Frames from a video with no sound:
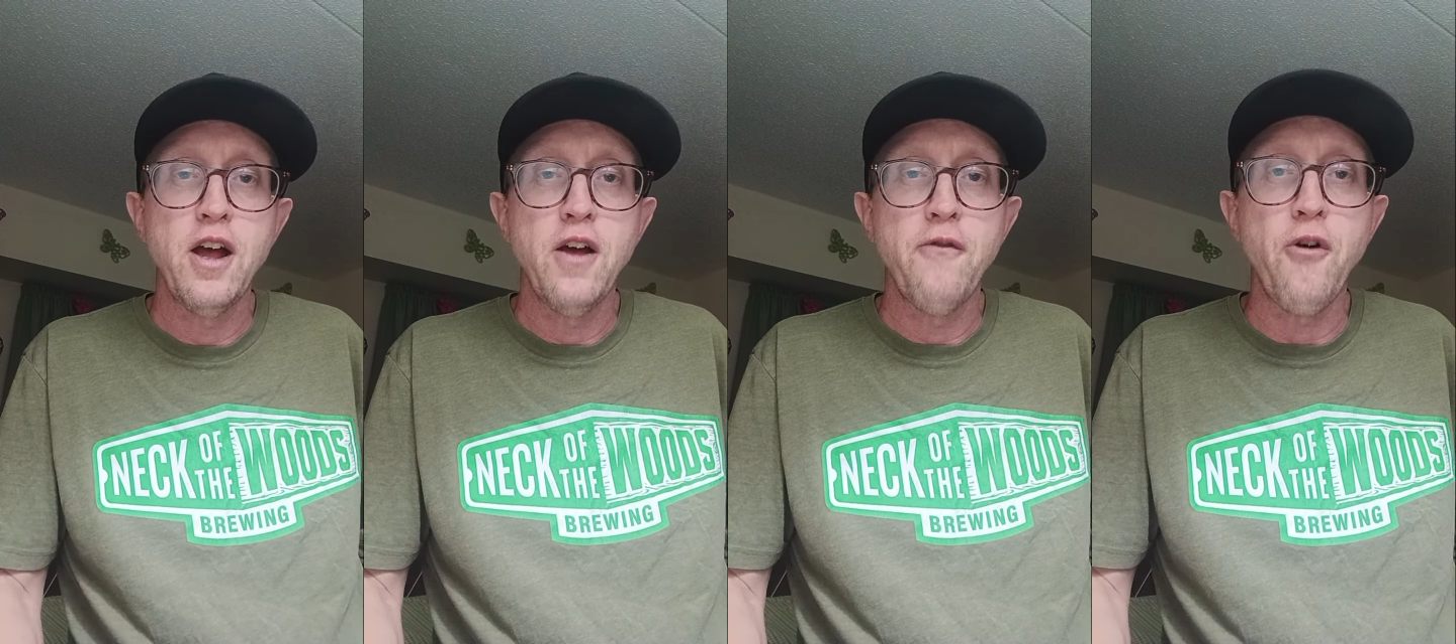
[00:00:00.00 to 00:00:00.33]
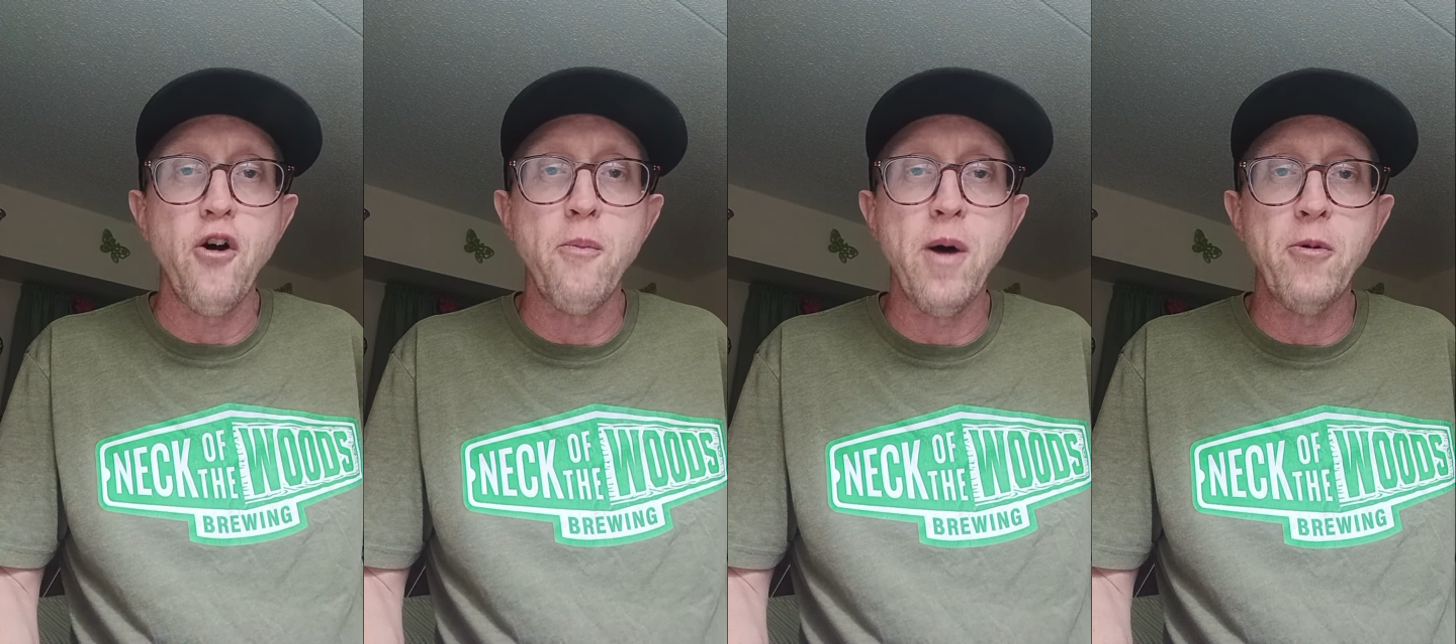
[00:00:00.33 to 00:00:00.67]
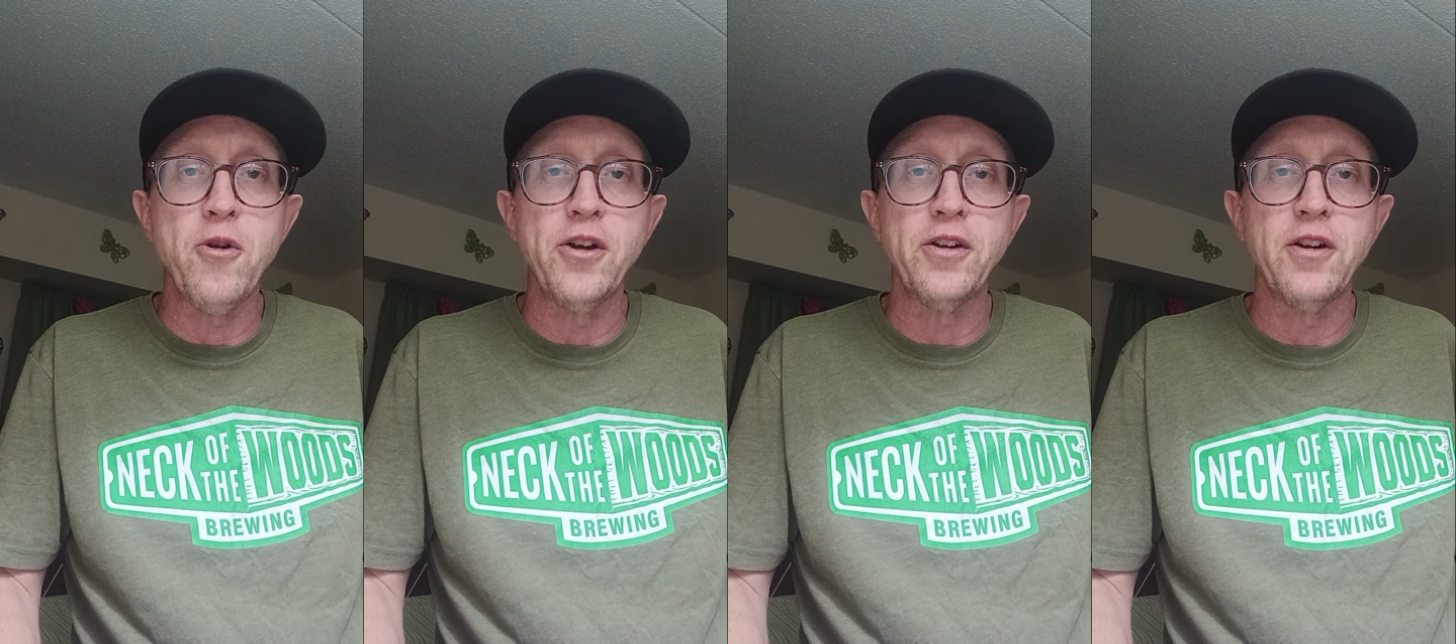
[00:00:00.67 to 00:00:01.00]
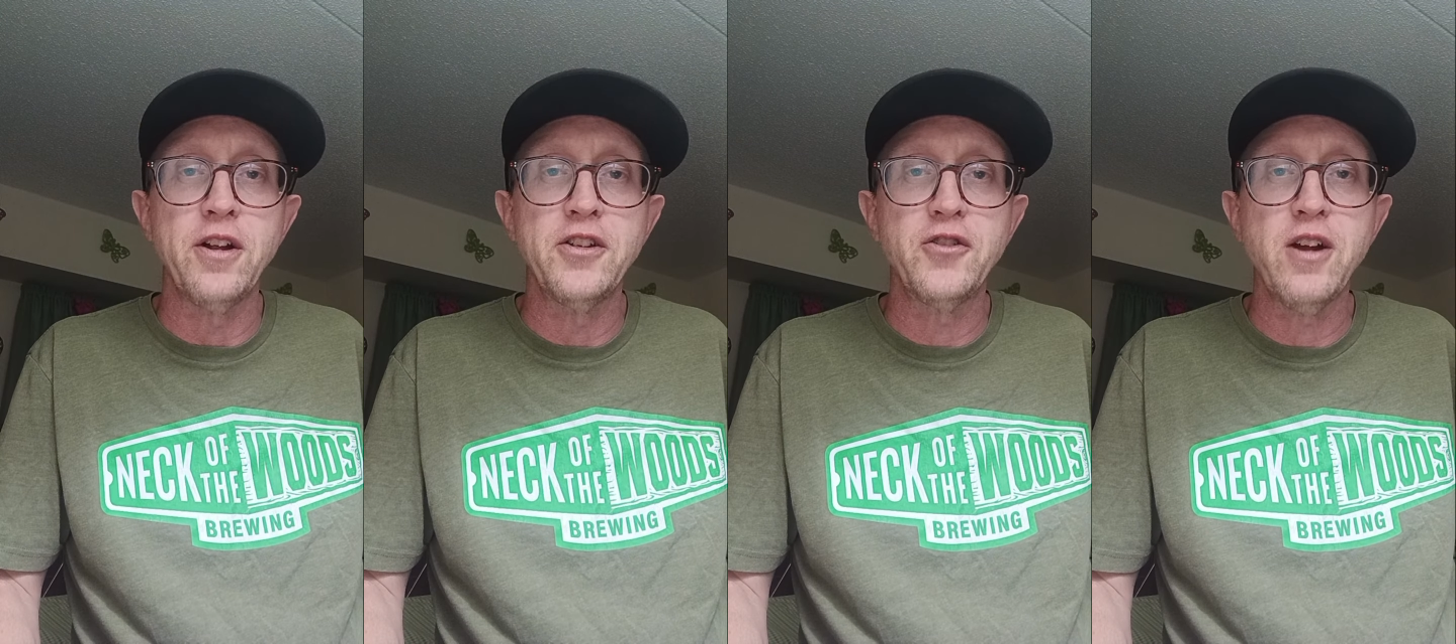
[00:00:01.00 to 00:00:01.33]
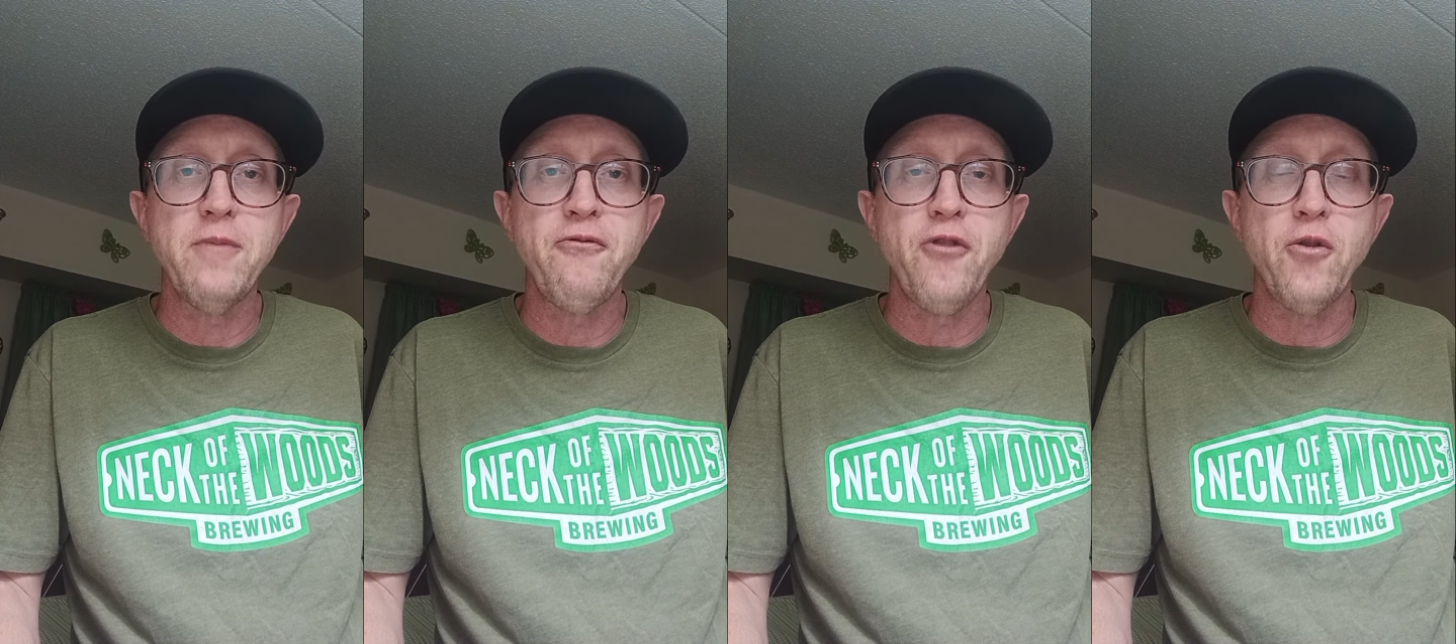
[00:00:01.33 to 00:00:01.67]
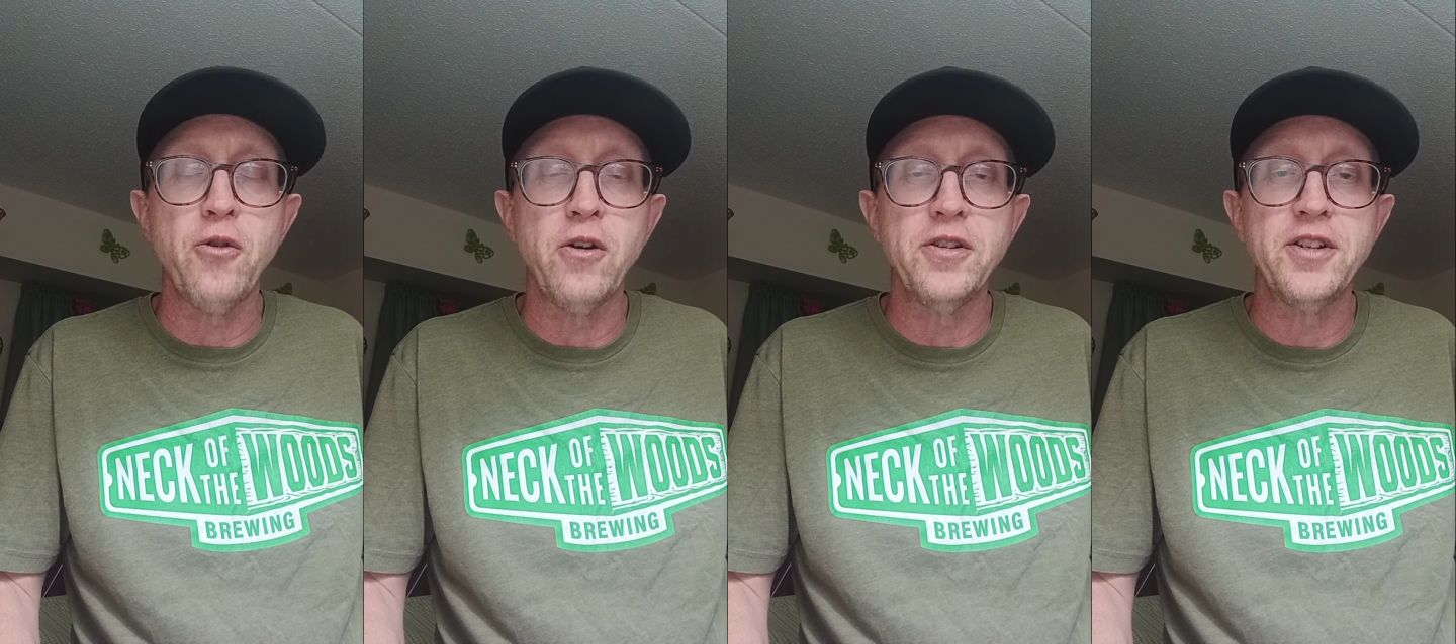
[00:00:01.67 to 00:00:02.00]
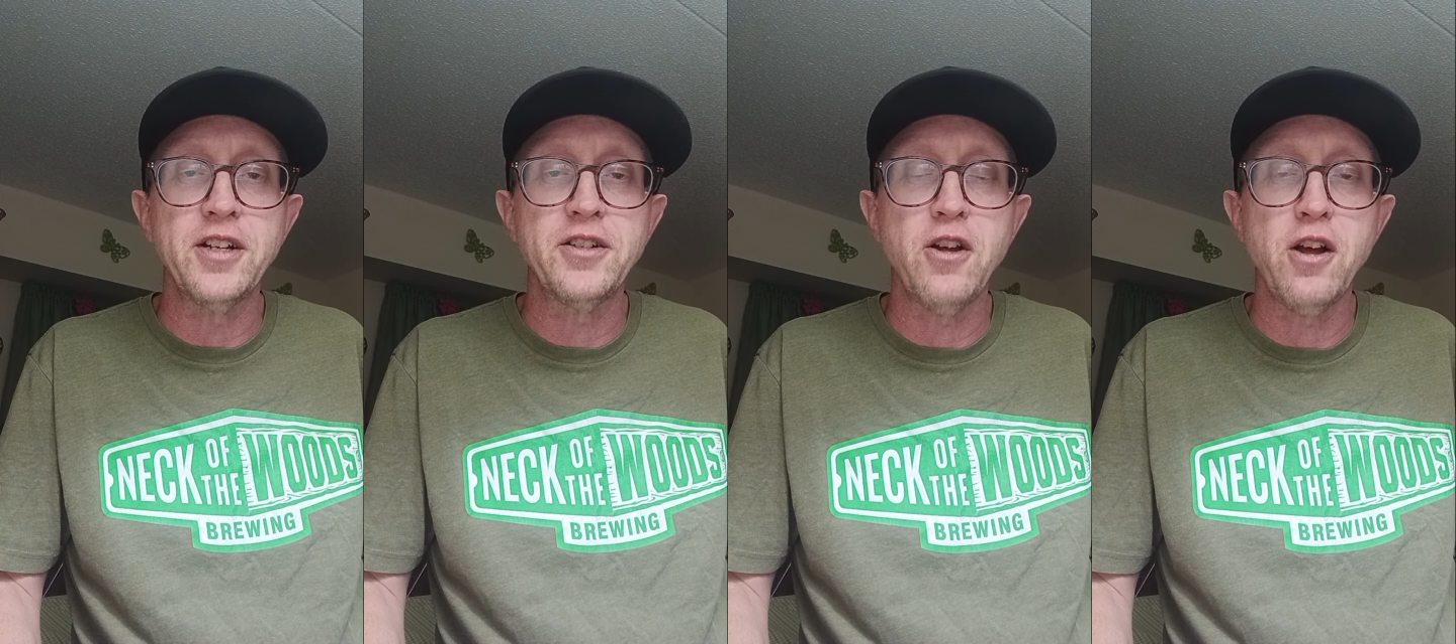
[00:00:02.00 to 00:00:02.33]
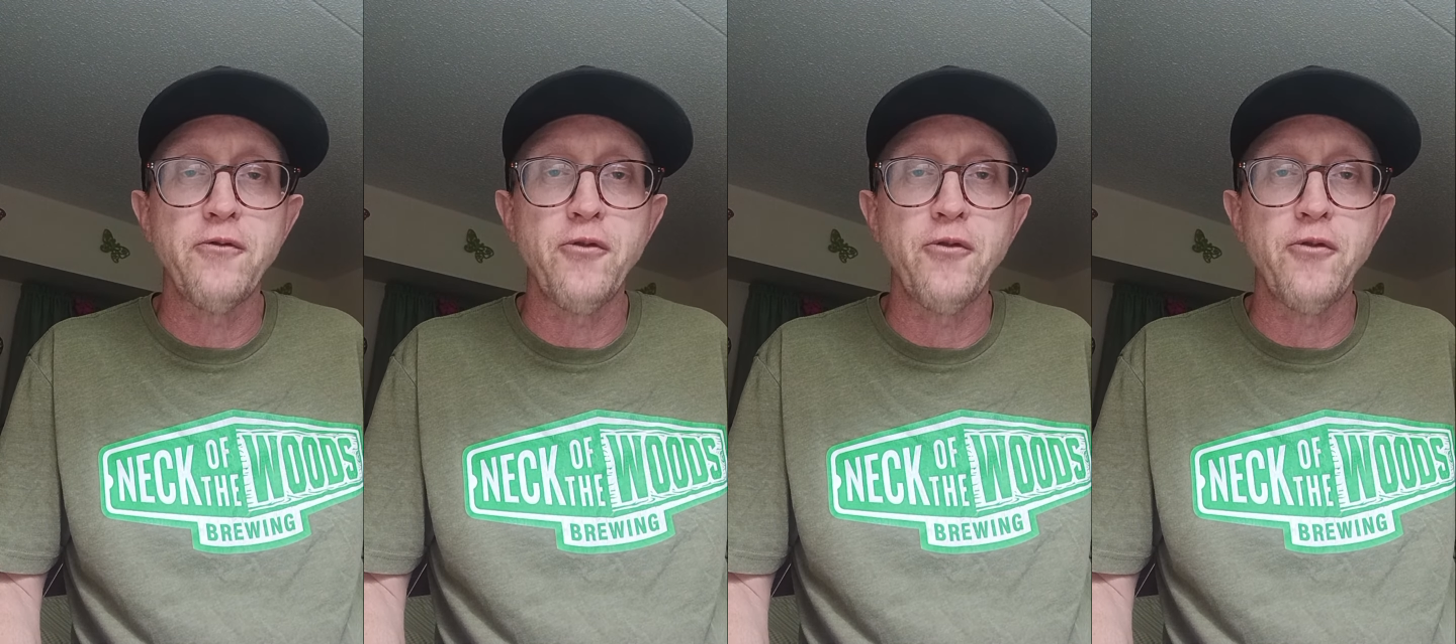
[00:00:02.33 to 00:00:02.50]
Follow Bible Nugget on Instagram, follow on TikTok,